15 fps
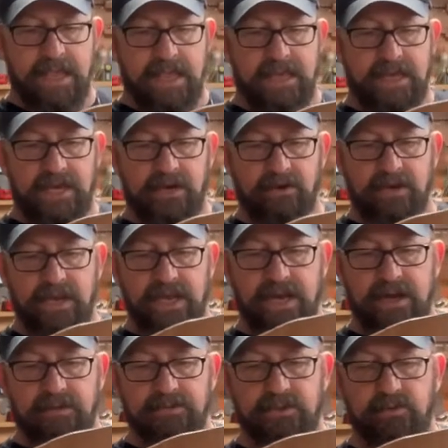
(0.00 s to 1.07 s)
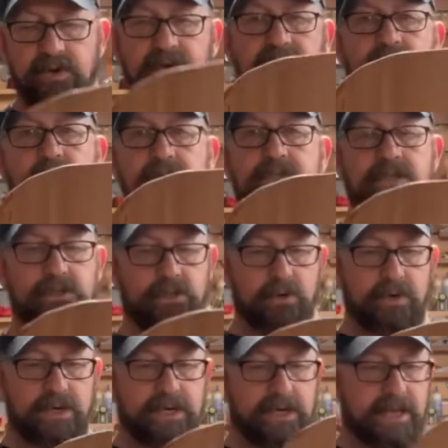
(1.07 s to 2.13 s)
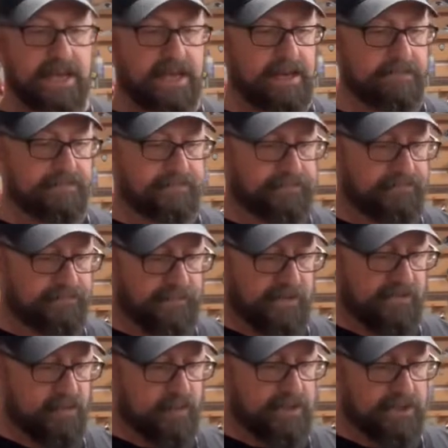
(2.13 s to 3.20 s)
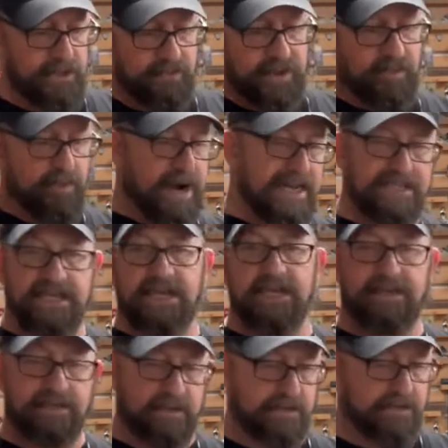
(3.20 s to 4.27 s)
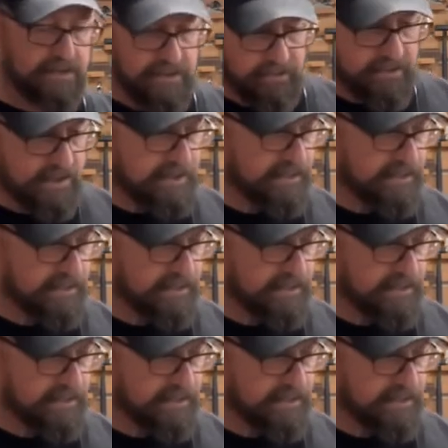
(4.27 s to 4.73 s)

You know, it helps reinforce the joint, and of course there'll be bracing and so on.